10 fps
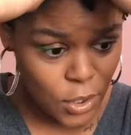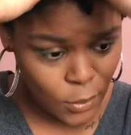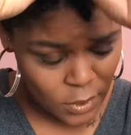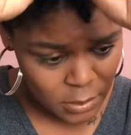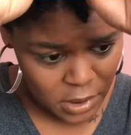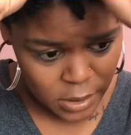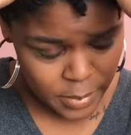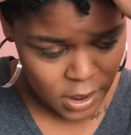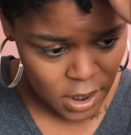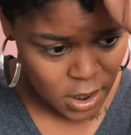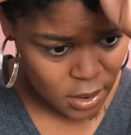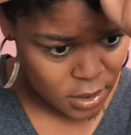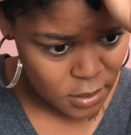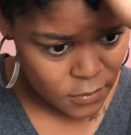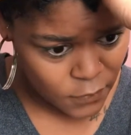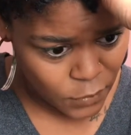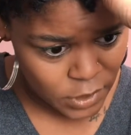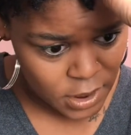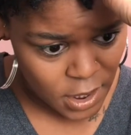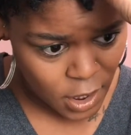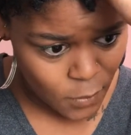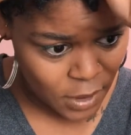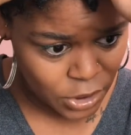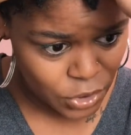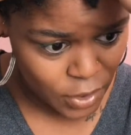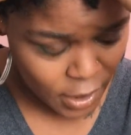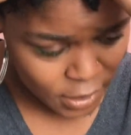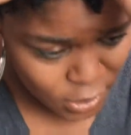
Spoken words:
want to manipulate 4C hair while it's dry. So